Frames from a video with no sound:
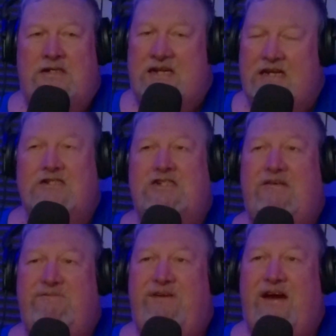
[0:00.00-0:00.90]
didn't
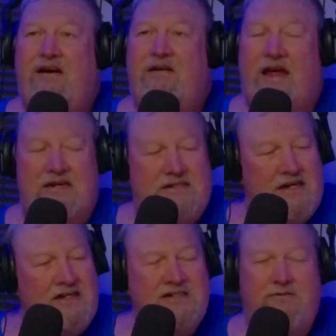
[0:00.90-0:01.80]
seem fair and
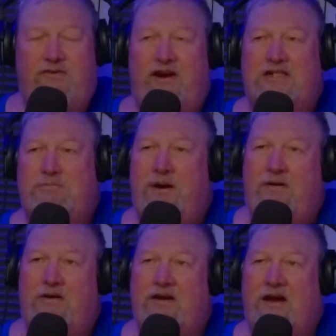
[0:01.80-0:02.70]
didn't seem
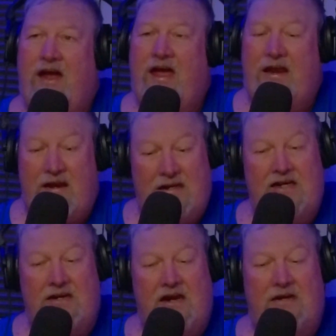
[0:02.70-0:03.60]
transparent, and
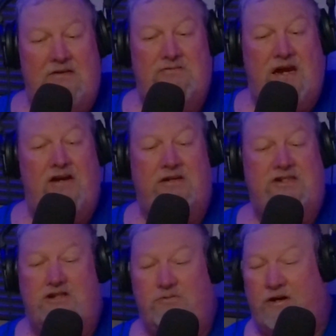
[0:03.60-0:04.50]
it was not a good
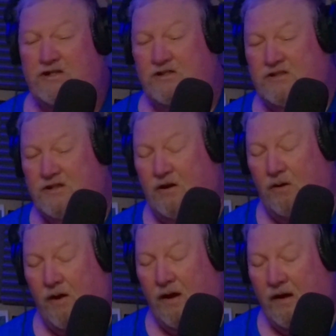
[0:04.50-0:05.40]
situation. So